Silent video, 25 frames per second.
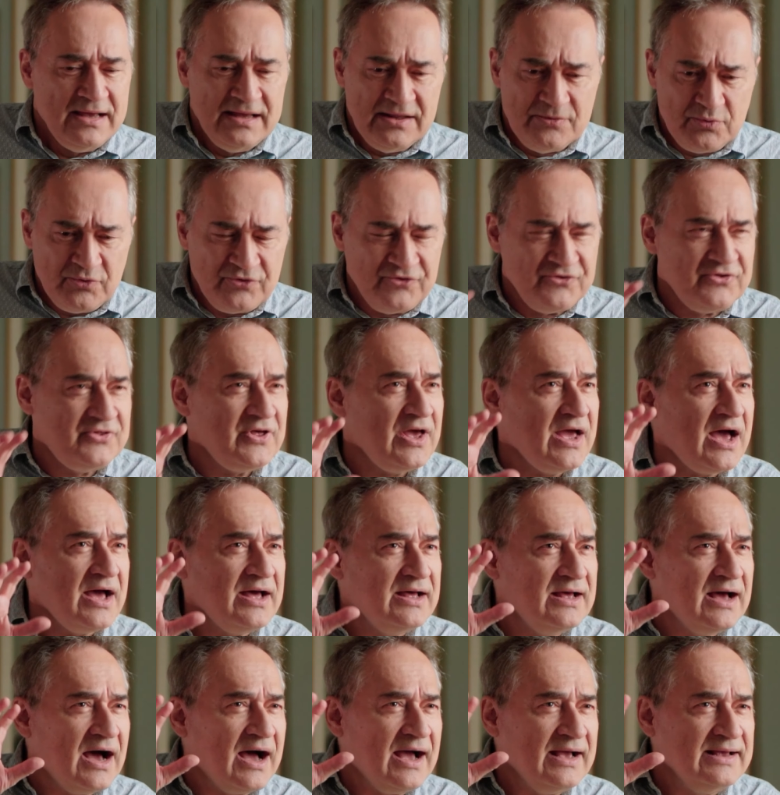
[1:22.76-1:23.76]
It was the
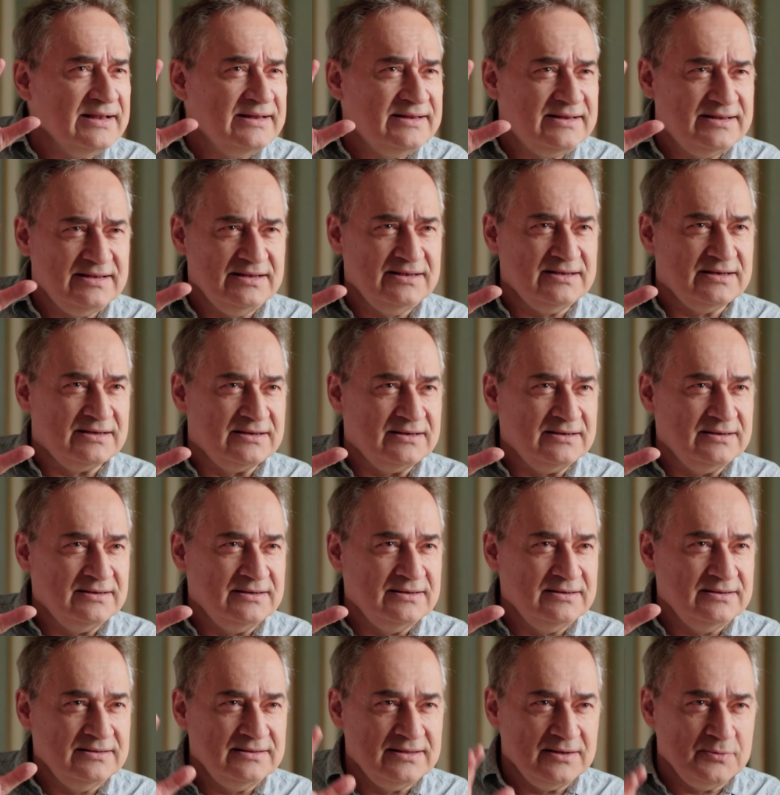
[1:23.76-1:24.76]

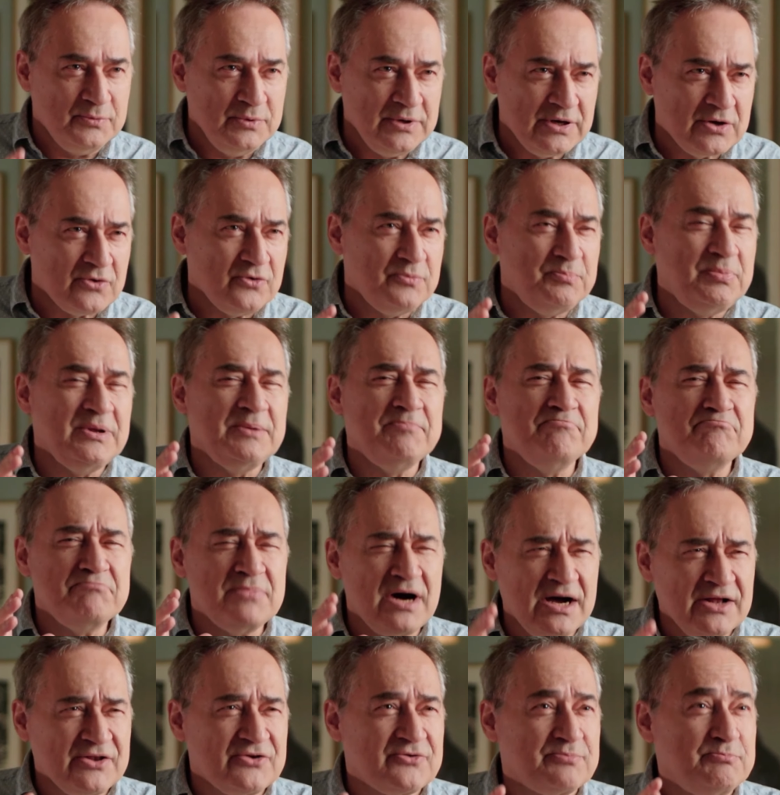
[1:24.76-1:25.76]
idea that we could be
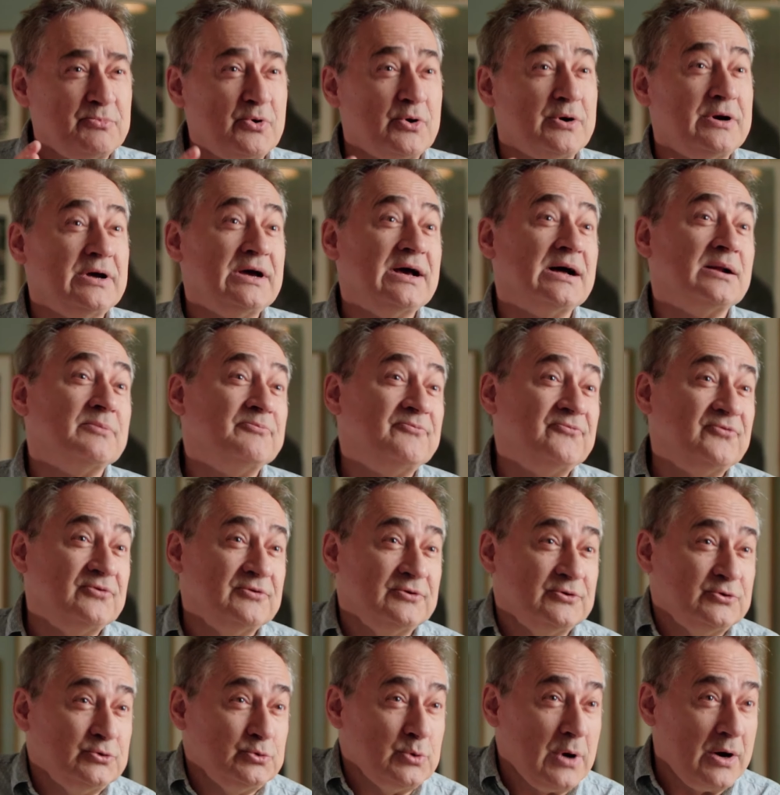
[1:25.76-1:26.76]
much more
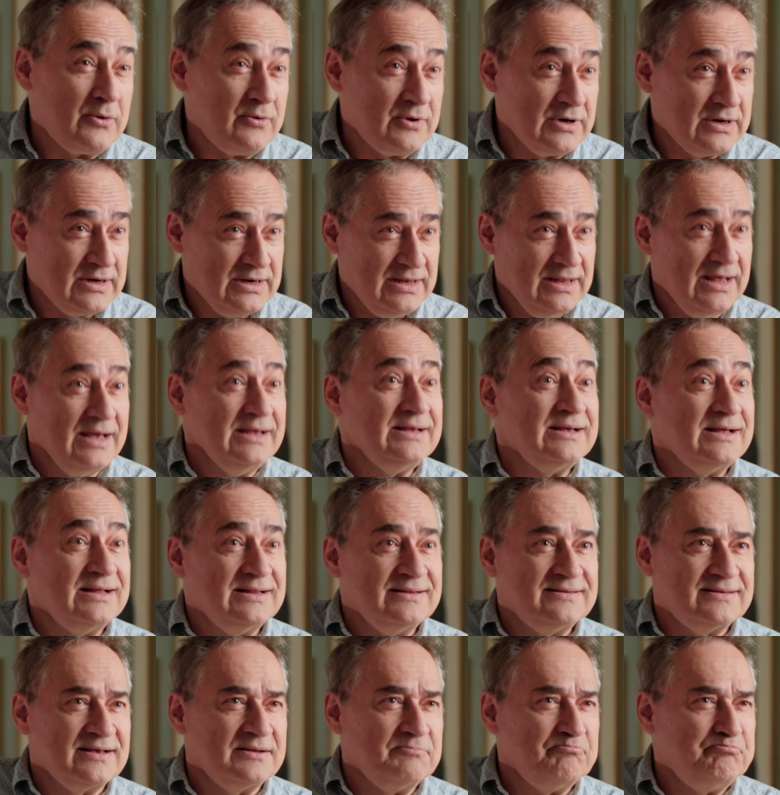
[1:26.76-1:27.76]
helpful to our
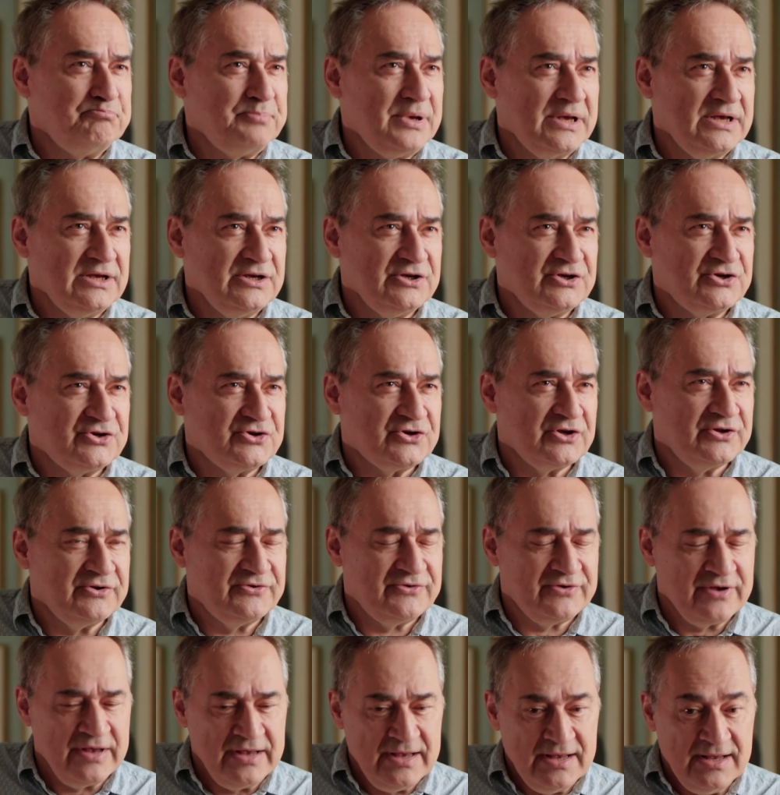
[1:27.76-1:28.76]
clients and
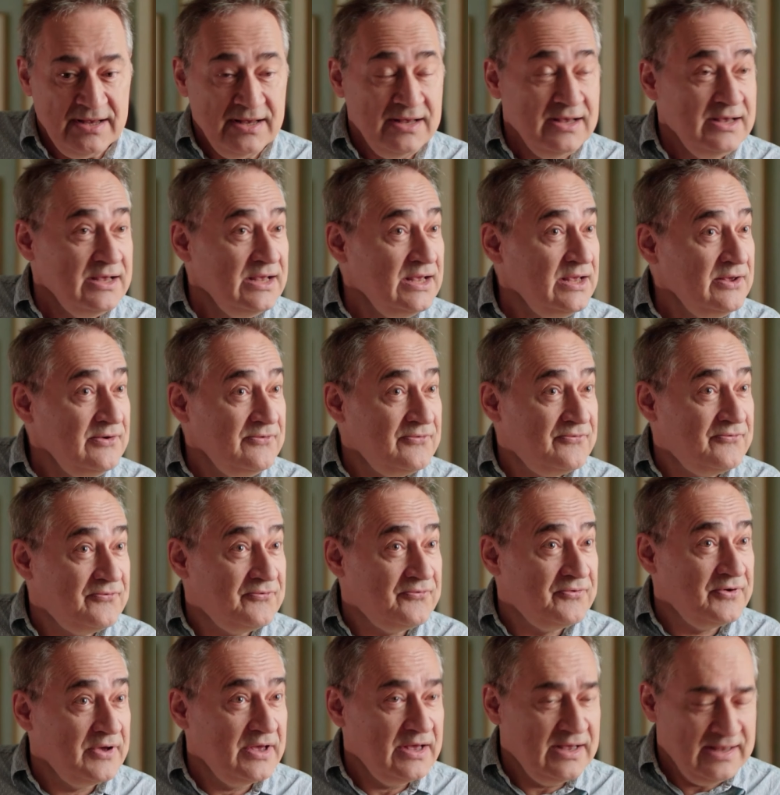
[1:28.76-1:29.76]
patients
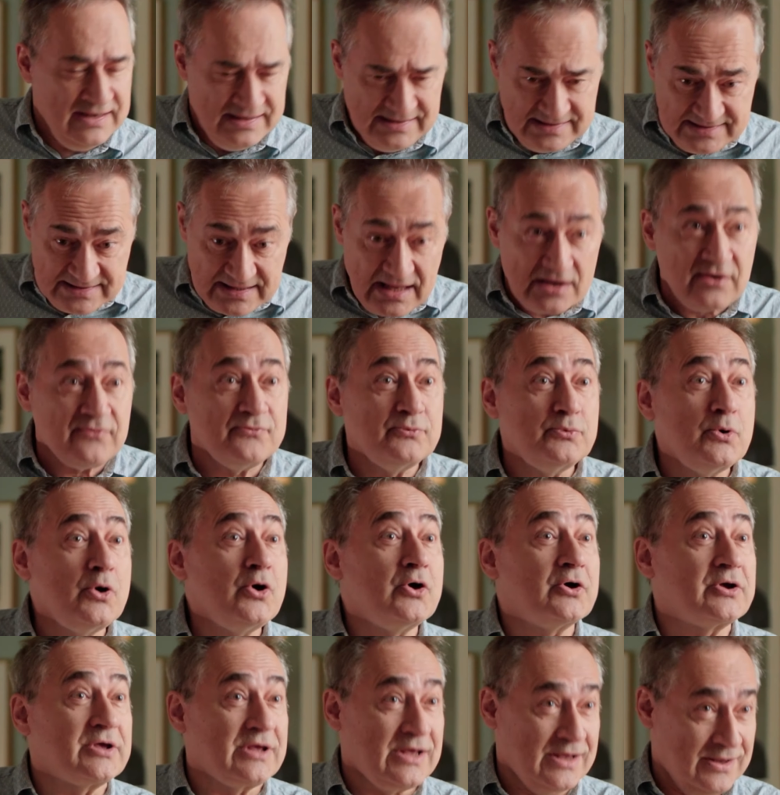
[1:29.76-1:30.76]
if, instead of
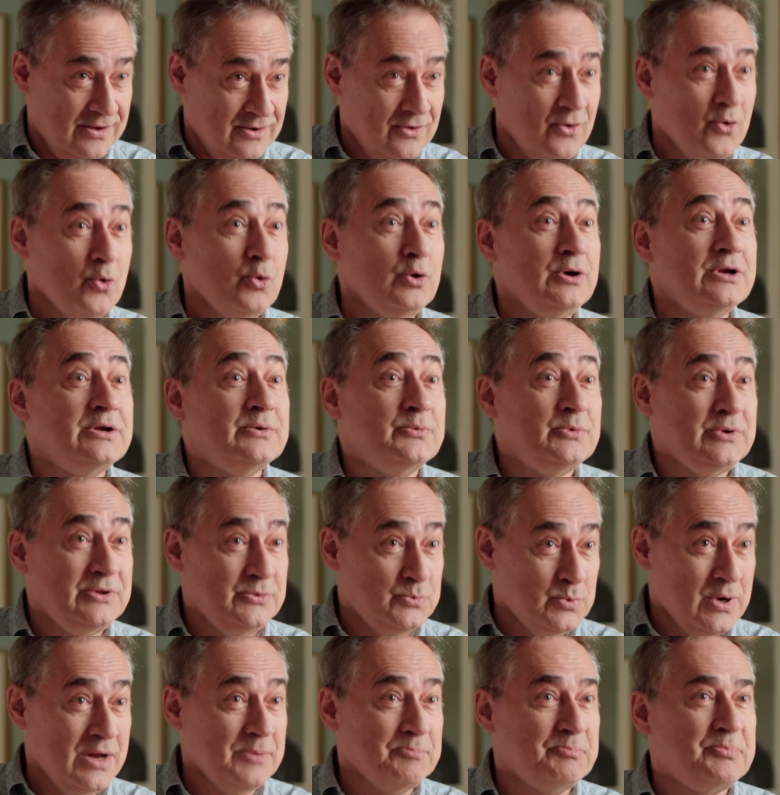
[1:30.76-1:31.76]
working only
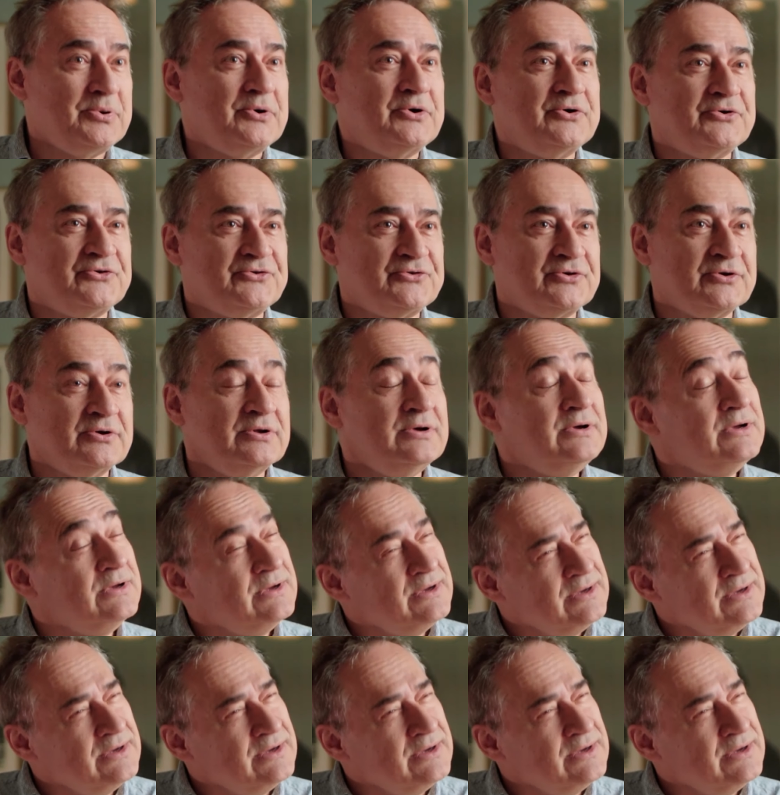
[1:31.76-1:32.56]
with one person,